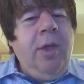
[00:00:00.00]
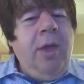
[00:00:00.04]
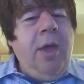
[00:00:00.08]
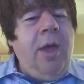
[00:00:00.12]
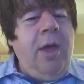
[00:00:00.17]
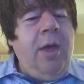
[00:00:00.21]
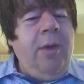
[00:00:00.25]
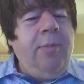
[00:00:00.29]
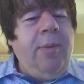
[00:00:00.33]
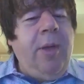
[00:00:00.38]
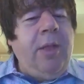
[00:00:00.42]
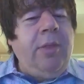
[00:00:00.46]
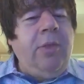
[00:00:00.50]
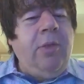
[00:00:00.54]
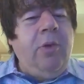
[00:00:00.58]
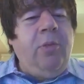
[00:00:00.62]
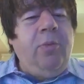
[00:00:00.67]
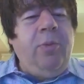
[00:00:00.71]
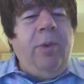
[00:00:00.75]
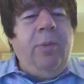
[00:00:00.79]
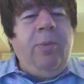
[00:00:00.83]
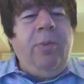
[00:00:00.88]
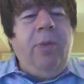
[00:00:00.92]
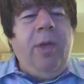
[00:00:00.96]
And
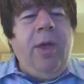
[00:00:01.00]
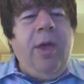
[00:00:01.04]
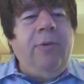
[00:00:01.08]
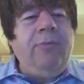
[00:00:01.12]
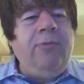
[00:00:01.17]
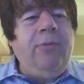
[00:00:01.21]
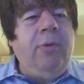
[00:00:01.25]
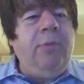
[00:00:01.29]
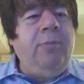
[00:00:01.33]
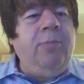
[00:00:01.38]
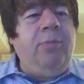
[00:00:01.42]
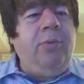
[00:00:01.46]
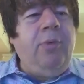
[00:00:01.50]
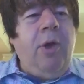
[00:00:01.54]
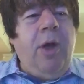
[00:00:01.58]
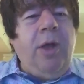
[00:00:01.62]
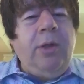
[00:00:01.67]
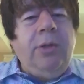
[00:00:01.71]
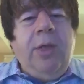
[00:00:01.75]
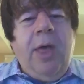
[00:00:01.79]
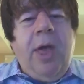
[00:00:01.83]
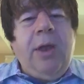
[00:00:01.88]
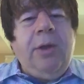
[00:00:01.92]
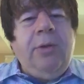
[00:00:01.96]
those people have
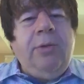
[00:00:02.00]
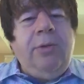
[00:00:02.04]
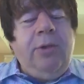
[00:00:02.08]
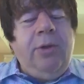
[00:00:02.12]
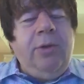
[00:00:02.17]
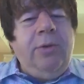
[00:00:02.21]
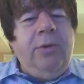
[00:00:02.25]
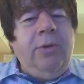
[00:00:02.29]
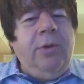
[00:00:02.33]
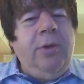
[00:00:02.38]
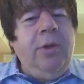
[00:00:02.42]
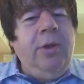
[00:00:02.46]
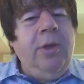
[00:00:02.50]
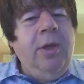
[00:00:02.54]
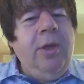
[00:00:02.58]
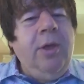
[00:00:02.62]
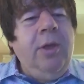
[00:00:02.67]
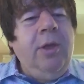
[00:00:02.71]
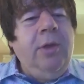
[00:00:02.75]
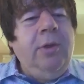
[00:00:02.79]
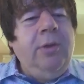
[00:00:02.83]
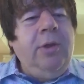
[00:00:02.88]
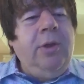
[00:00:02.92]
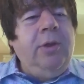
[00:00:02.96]
broad latitude
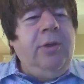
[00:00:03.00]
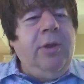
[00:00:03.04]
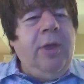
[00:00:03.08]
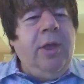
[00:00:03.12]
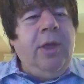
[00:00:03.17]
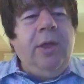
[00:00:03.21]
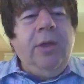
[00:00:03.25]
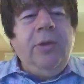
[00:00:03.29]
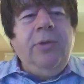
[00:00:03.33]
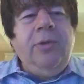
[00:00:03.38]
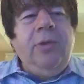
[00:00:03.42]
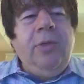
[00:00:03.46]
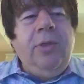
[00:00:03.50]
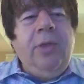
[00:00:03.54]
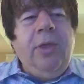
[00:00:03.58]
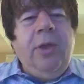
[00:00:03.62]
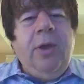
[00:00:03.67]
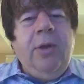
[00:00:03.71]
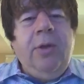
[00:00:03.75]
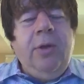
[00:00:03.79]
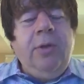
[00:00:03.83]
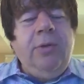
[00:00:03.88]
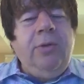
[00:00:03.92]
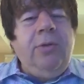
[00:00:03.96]
to dig into
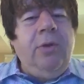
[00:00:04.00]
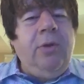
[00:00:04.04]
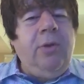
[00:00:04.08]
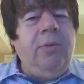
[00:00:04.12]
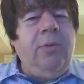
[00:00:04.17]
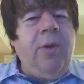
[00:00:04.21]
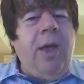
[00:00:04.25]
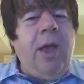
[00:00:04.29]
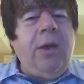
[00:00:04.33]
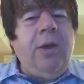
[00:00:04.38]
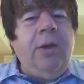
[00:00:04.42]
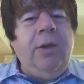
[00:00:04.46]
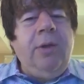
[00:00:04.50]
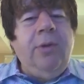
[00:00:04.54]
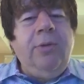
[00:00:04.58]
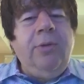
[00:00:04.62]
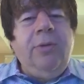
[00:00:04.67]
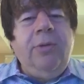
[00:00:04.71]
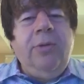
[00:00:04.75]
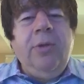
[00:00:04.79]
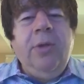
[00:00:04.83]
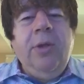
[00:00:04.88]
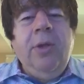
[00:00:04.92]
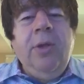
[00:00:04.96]
their internal
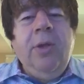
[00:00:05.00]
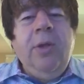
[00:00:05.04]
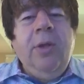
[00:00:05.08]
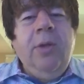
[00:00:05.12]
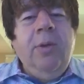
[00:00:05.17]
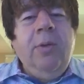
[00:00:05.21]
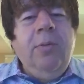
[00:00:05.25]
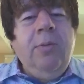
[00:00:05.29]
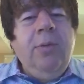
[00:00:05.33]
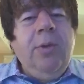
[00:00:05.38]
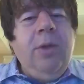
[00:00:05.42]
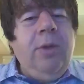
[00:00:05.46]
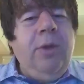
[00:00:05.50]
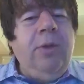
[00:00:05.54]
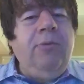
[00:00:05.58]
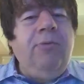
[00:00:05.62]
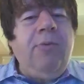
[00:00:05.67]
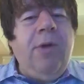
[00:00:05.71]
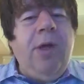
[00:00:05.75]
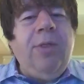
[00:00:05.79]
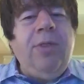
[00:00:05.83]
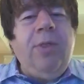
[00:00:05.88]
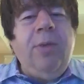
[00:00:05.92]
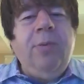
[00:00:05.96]
records,
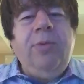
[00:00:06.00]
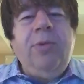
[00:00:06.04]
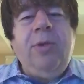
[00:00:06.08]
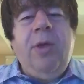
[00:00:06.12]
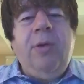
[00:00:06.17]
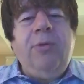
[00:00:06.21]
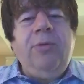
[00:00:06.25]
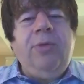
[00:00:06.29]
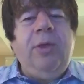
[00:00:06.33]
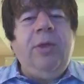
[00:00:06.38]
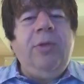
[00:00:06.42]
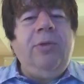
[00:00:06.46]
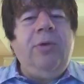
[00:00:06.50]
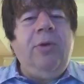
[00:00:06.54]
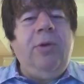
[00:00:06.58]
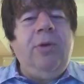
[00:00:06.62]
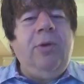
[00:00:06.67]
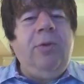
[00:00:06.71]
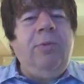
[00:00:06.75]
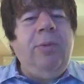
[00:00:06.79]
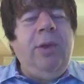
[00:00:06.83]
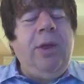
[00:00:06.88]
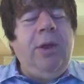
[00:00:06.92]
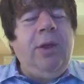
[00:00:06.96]
invite themselves to
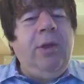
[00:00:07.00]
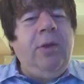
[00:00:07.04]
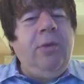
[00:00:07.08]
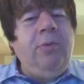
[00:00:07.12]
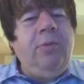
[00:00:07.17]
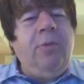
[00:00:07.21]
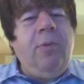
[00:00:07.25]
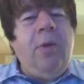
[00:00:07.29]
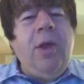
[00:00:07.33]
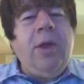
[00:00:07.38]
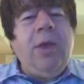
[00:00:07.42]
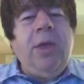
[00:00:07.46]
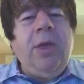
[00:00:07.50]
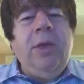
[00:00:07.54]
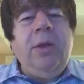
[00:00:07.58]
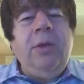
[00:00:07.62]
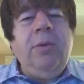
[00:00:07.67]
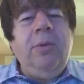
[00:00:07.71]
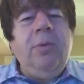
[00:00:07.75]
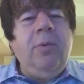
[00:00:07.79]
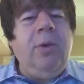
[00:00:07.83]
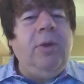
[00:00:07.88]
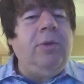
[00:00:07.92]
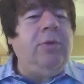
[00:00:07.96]
internal meetings, walk
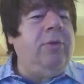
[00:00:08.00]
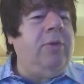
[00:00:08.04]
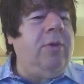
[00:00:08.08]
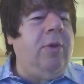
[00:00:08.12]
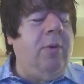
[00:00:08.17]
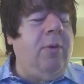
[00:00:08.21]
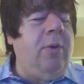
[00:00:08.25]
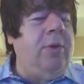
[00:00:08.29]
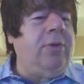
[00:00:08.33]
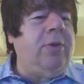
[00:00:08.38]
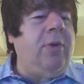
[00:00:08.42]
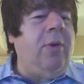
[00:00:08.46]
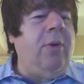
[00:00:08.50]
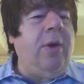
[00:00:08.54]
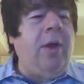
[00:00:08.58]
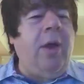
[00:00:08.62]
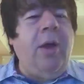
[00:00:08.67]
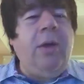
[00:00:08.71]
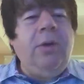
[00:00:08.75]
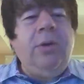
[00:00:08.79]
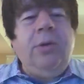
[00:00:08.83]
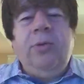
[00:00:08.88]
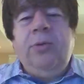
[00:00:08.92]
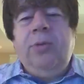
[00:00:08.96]
in, what's going
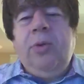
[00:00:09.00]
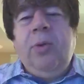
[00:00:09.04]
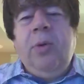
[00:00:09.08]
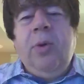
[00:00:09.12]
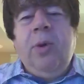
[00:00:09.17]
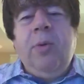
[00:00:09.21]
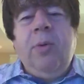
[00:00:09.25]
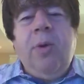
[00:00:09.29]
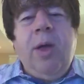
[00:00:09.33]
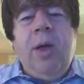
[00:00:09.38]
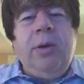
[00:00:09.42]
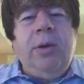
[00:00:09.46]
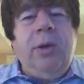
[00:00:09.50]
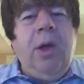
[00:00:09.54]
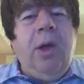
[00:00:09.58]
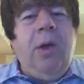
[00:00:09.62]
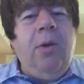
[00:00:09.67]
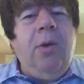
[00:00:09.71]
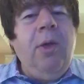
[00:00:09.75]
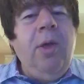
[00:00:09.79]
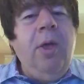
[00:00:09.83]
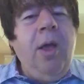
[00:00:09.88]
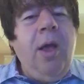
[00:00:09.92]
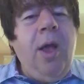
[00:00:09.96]
on, who's doing what.
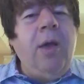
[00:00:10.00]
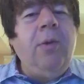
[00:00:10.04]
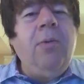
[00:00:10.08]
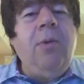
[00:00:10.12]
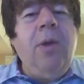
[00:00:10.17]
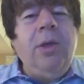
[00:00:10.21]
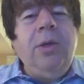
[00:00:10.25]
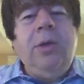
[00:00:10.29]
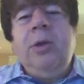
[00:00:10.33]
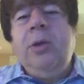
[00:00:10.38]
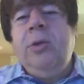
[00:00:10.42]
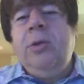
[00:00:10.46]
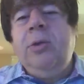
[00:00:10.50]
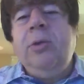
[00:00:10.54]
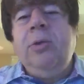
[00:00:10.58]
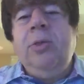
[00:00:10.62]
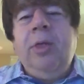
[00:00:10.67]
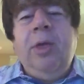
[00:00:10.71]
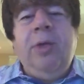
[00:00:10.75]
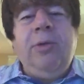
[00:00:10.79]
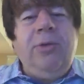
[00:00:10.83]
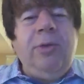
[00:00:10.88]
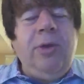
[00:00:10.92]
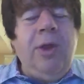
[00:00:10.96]
No, I want you to do
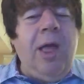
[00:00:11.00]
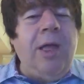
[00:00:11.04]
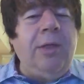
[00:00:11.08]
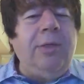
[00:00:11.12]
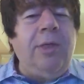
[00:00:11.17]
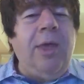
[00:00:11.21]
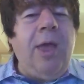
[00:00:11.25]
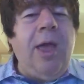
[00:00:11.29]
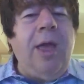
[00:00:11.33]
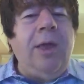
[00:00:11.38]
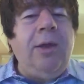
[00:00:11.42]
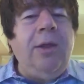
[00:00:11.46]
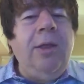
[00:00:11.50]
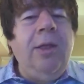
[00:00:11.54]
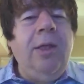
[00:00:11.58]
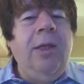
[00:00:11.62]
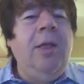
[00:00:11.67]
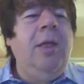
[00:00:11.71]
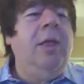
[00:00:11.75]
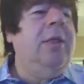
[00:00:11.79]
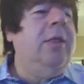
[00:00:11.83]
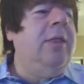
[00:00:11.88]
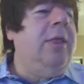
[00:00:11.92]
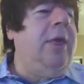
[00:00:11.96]
this, not that.
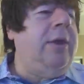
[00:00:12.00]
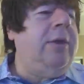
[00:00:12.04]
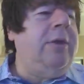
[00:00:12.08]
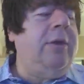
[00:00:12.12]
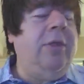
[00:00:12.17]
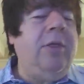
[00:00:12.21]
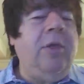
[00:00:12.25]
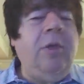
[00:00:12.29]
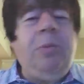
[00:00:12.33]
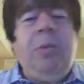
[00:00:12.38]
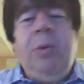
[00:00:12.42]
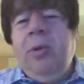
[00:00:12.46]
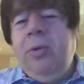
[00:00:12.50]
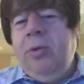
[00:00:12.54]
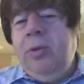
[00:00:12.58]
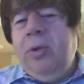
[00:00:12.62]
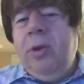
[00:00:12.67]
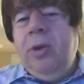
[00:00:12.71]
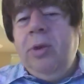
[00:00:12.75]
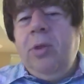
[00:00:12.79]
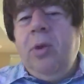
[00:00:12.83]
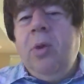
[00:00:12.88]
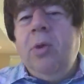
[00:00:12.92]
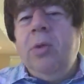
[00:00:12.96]
Lend to this
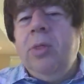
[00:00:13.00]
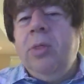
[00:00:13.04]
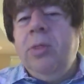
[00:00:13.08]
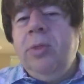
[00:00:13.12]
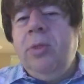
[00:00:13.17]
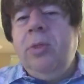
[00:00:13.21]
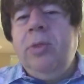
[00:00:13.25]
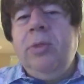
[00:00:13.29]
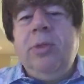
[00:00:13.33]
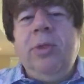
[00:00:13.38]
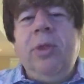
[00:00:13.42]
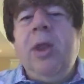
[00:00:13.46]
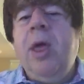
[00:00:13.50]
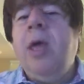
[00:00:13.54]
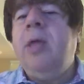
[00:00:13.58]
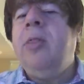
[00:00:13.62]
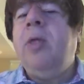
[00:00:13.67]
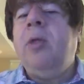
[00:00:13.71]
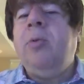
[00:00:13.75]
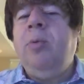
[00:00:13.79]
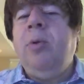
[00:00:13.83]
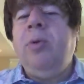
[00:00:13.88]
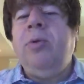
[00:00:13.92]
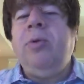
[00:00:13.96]
person, don't deny
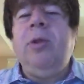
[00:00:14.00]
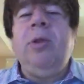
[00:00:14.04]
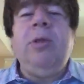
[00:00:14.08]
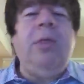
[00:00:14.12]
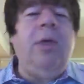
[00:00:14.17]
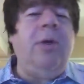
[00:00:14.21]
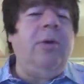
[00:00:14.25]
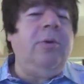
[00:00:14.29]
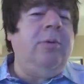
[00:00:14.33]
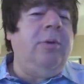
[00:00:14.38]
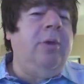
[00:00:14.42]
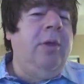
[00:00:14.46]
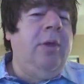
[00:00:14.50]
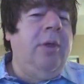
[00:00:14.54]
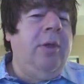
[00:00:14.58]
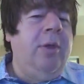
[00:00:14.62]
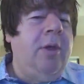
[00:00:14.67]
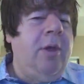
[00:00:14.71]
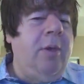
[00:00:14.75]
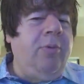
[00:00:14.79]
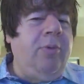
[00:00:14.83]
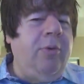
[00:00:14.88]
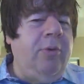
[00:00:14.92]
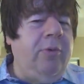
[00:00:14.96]
this person a loan,
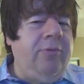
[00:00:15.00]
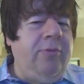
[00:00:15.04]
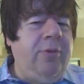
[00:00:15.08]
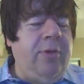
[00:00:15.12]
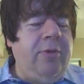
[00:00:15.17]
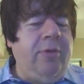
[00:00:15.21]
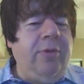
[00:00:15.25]
approve